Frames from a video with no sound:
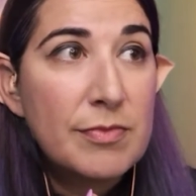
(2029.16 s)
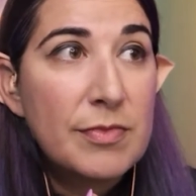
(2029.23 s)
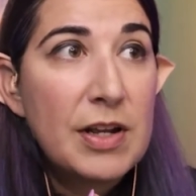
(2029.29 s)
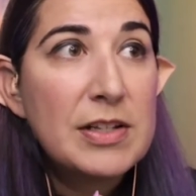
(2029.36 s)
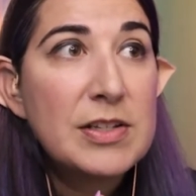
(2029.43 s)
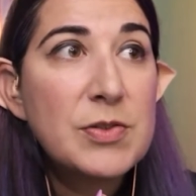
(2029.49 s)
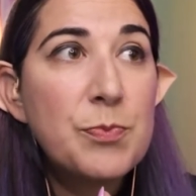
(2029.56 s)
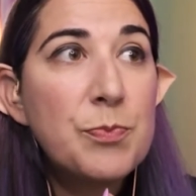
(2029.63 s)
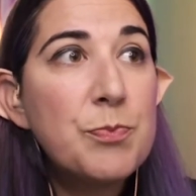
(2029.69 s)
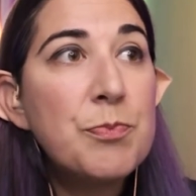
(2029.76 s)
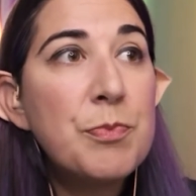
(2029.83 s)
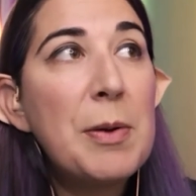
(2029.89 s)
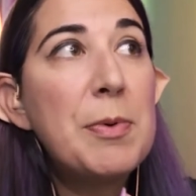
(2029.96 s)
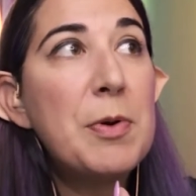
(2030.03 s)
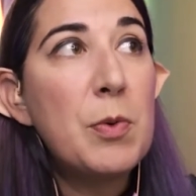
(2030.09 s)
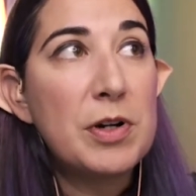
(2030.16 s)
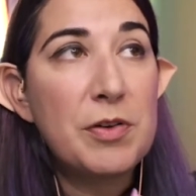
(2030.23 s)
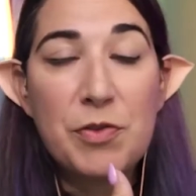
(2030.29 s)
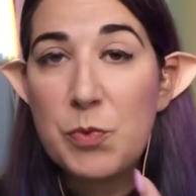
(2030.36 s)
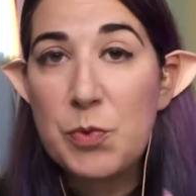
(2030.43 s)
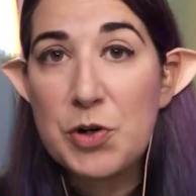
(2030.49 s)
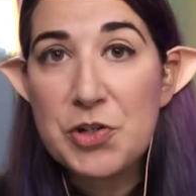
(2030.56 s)
it's maybe one of
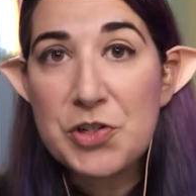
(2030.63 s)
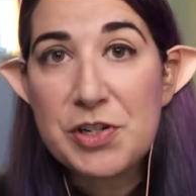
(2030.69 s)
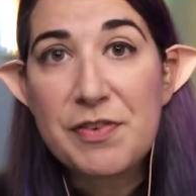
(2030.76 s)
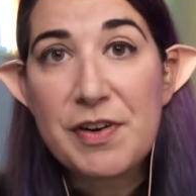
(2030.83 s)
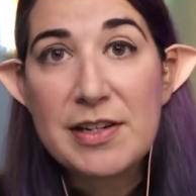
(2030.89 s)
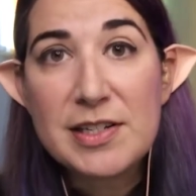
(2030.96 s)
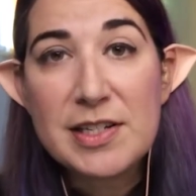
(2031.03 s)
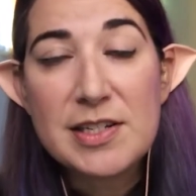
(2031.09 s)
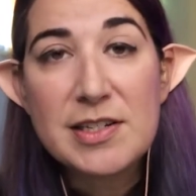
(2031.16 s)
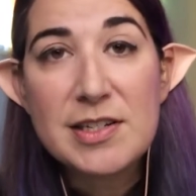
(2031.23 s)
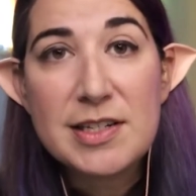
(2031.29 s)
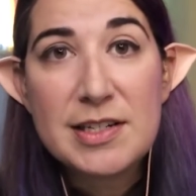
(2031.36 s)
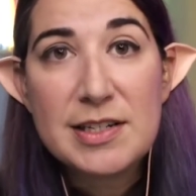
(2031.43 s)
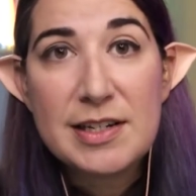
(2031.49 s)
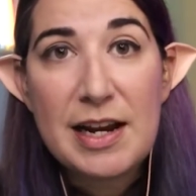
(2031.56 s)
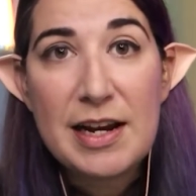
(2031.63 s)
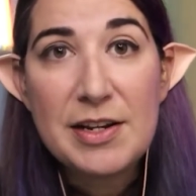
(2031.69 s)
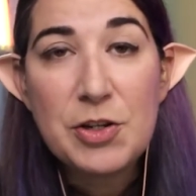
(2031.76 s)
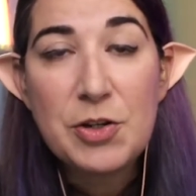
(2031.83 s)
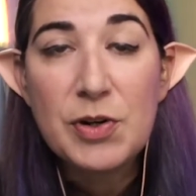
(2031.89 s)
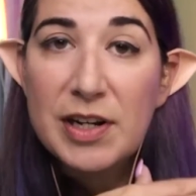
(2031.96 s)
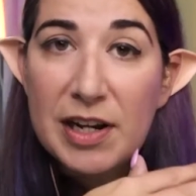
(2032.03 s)
the worst offenses that
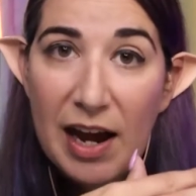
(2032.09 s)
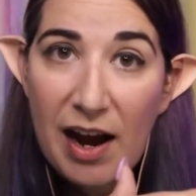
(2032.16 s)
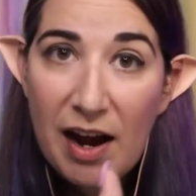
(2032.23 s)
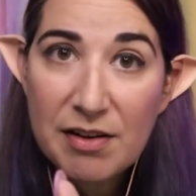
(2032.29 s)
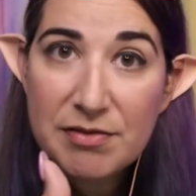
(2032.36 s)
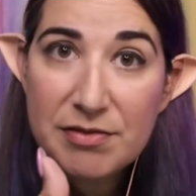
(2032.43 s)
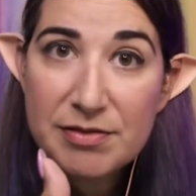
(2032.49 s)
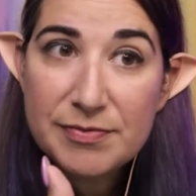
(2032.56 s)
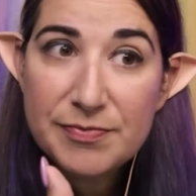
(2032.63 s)
you can have